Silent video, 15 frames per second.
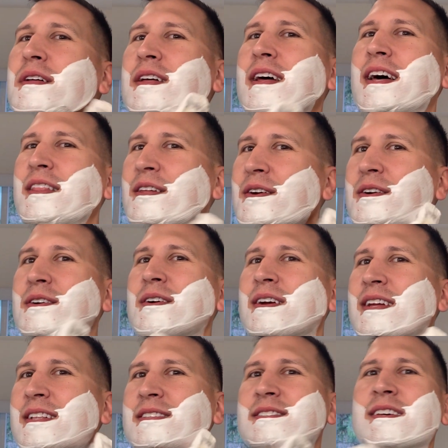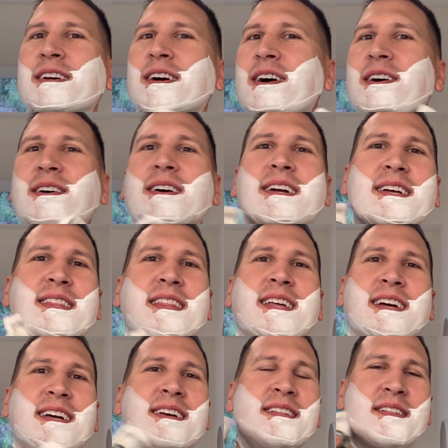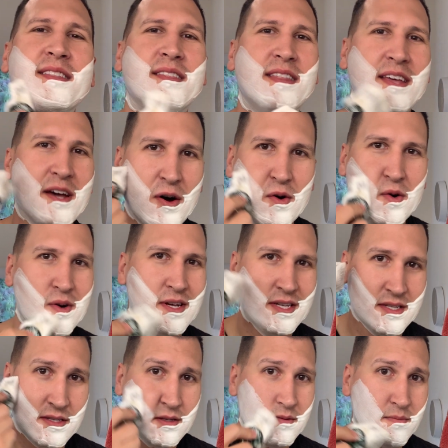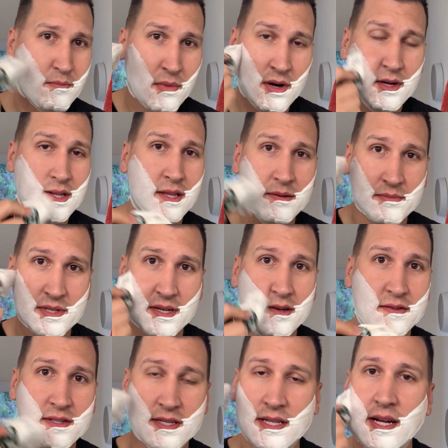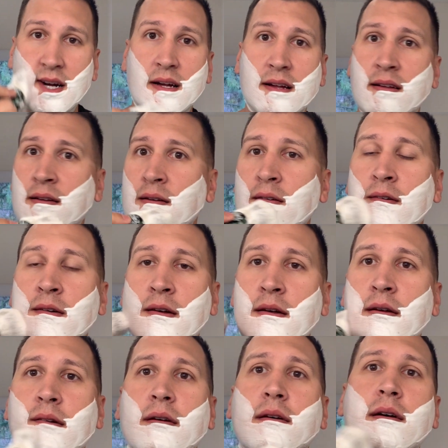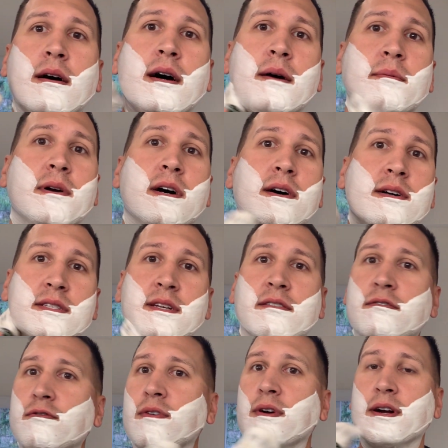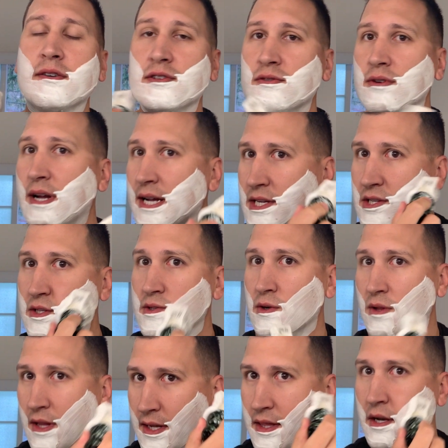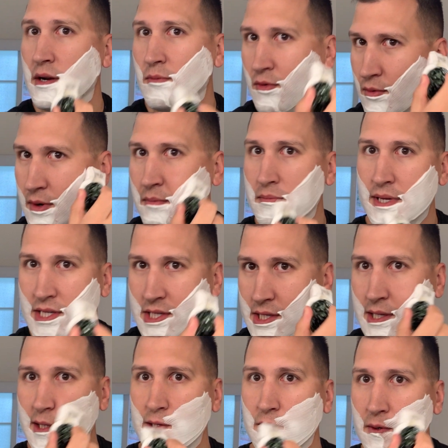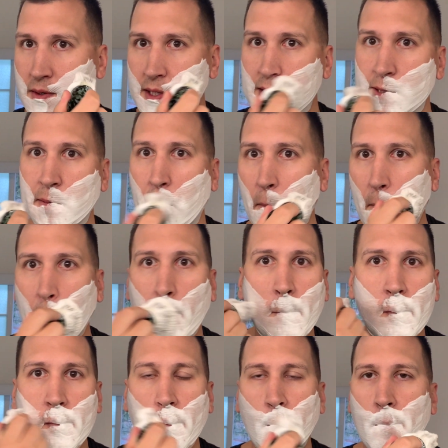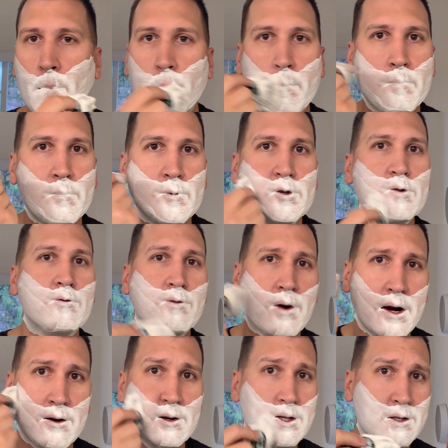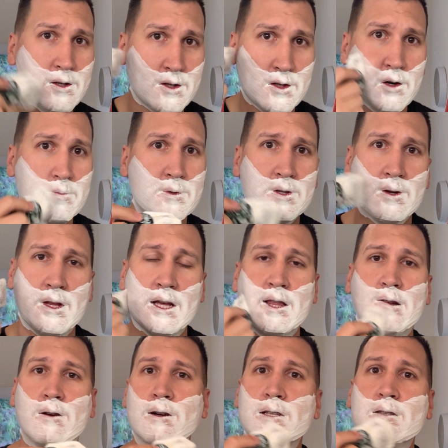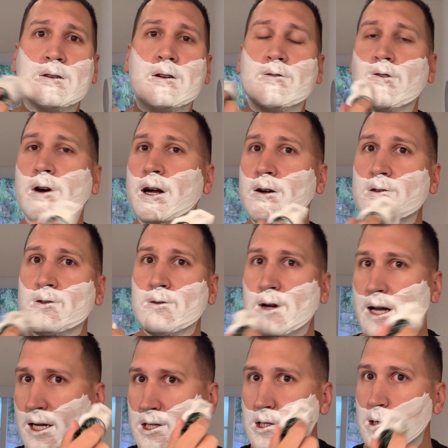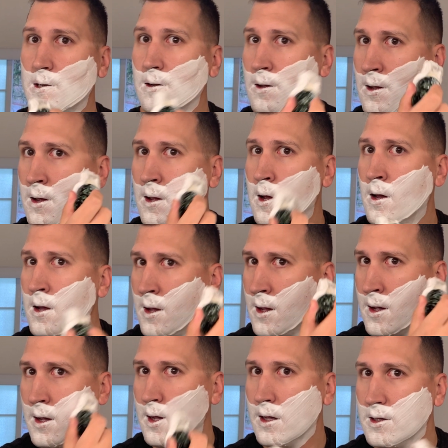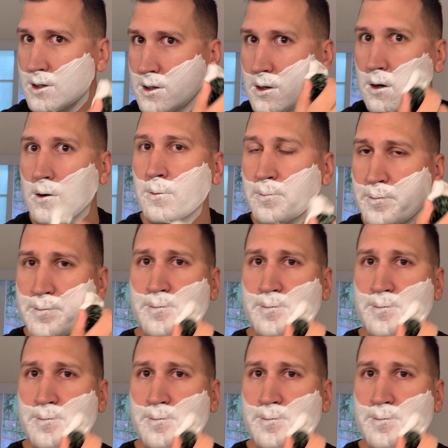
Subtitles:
Heather and Zingari, they always market themselves as not causing fragrance reactions, or the number one mission is always to fragrance the soap so that there isn't a fragrance reaction. And so